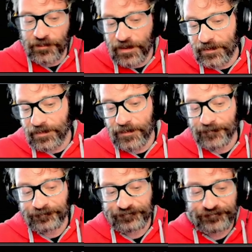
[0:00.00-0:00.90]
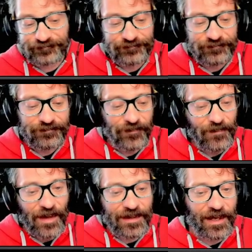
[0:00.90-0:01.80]
away there.
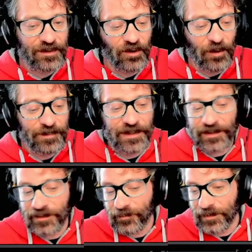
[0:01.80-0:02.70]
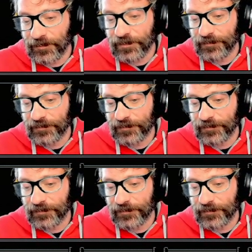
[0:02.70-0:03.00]
Cannot be unequipped.